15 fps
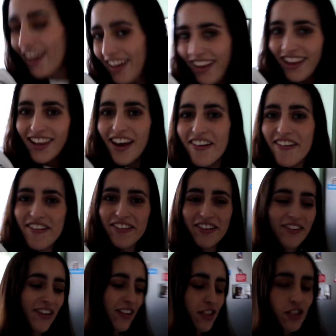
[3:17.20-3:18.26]
Hello
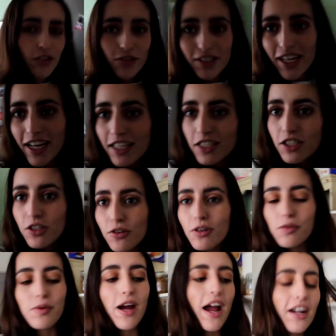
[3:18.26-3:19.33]
everyone. So day 2
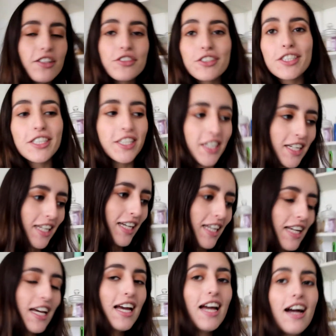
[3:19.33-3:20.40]
and we're actually
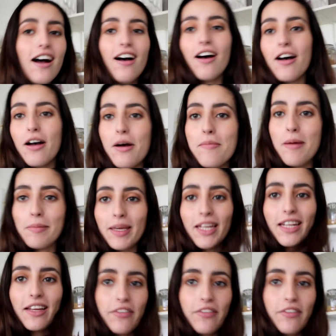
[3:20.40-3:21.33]
cooking. I'm getting